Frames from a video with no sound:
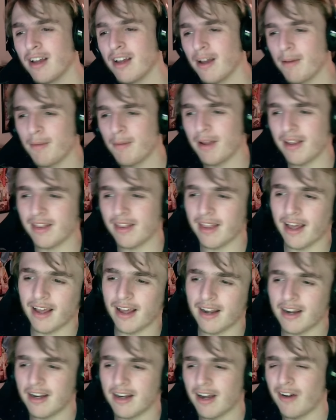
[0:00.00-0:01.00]
being that
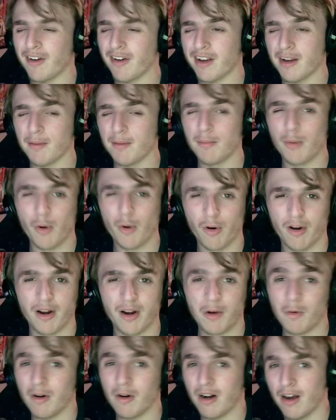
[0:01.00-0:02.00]
and not like a
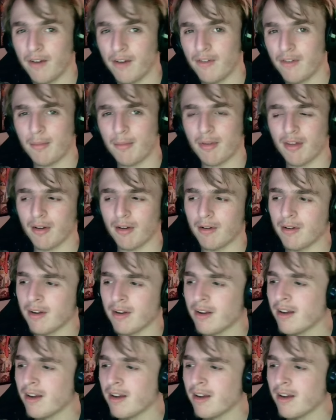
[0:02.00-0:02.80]
boring one-off episode.